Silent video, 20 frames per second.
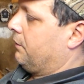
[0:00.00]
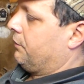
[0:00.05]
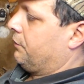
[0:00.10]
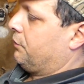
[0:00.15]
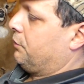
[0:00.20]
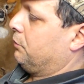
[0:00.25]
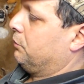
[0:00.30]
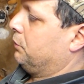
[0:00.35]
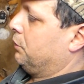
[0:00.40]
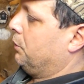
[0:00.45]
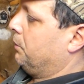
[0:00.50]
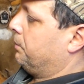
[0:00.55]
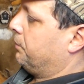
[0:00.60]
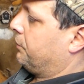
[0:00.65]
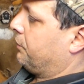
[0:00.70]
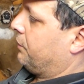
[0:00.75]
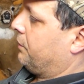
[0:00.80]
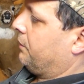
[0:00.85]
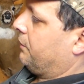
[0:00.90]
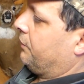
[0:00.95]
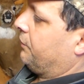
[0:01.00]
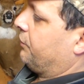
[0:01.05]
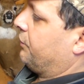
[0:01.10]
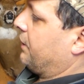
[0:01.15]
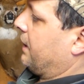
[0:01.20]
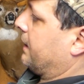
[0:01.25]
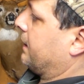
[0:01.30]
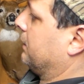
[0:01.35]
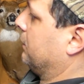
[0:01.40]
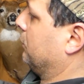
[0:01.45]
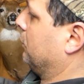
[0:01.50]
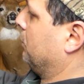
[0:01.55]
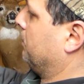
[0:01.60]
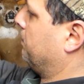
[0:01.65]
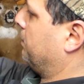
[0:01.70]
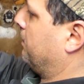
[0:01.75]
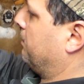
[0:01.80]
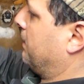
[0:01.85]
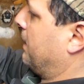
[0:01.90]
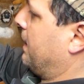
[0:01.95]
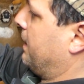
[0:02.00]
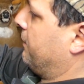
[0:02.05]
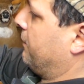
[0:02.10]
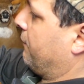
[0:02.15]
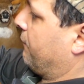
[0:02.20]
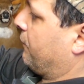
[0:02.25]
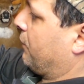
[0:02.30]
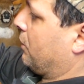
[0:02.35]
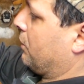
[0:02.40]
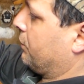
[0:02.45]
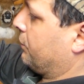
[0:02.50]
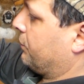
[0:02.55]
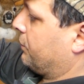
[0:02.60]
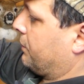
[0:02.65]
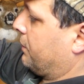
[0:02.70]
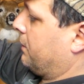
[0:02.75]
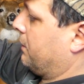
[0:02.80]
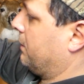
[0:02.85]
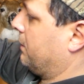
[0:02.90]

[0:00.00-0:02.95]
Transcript: 2 loops, second loop behind the first.